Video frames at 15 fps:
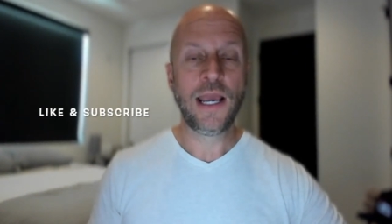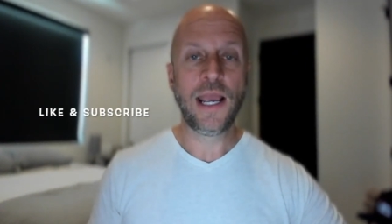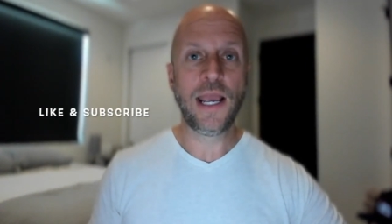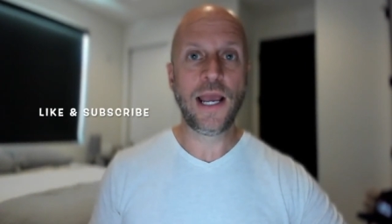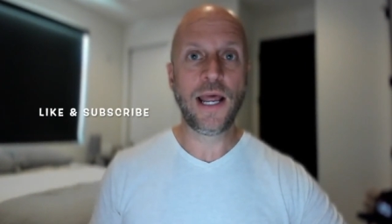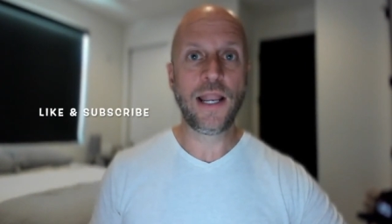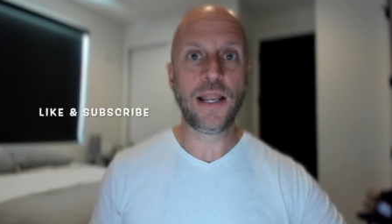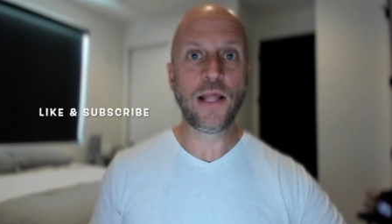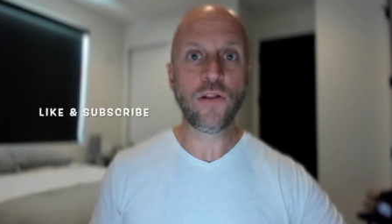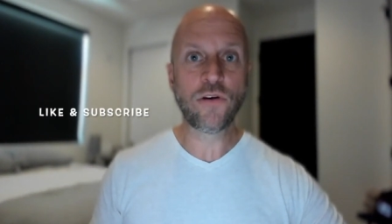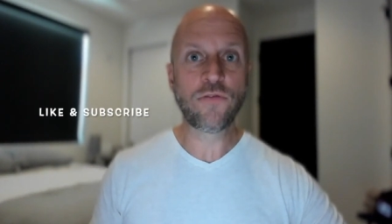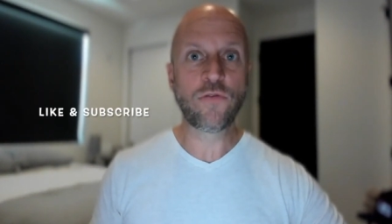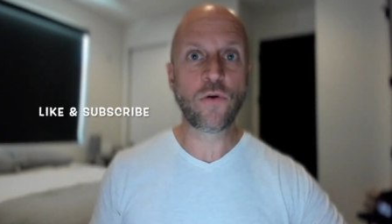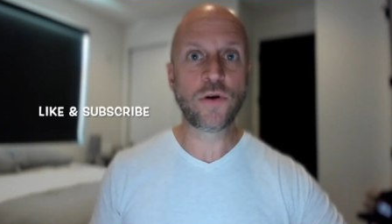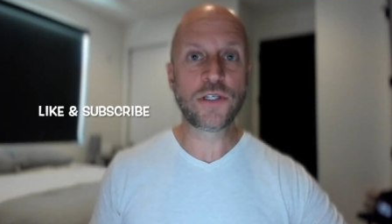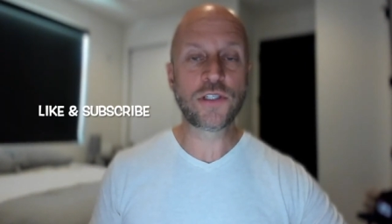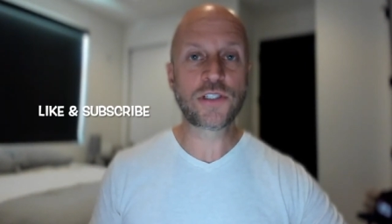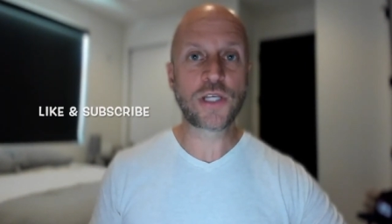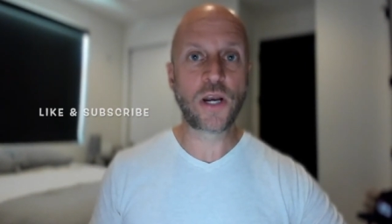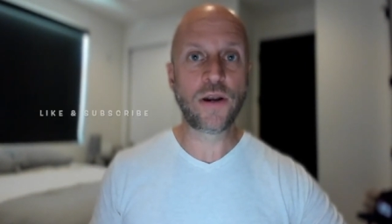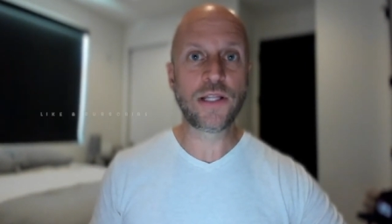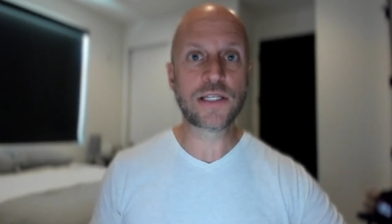And I look forward to
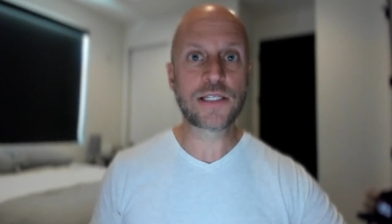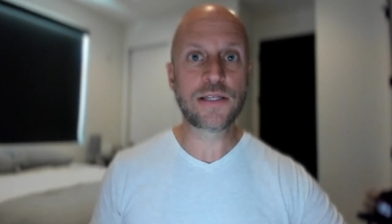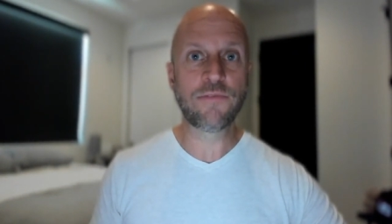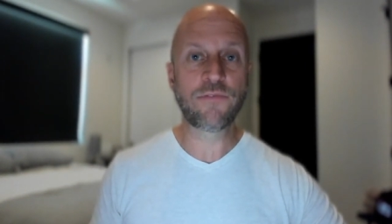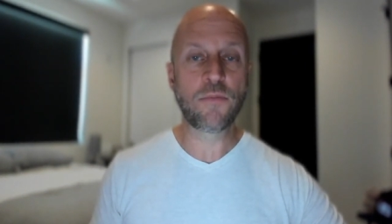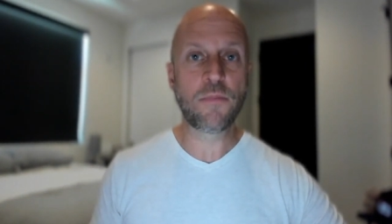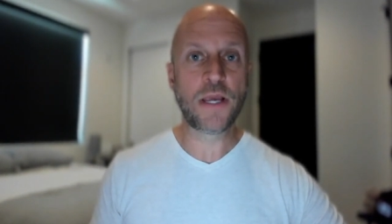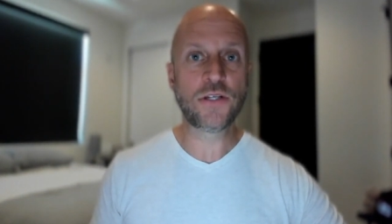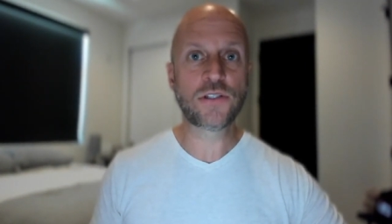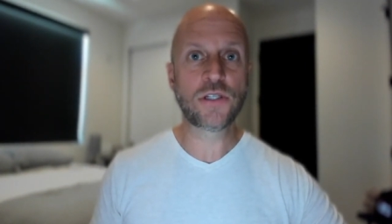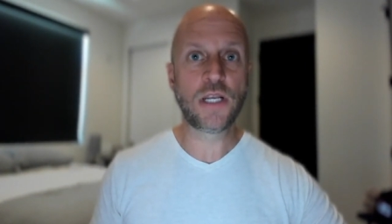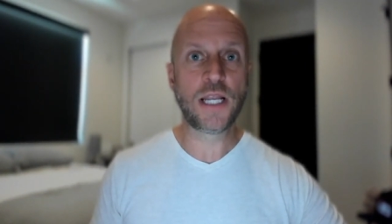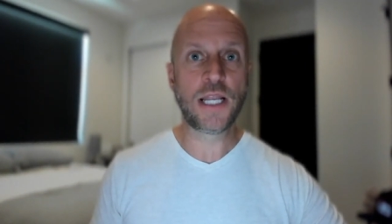sharing this information.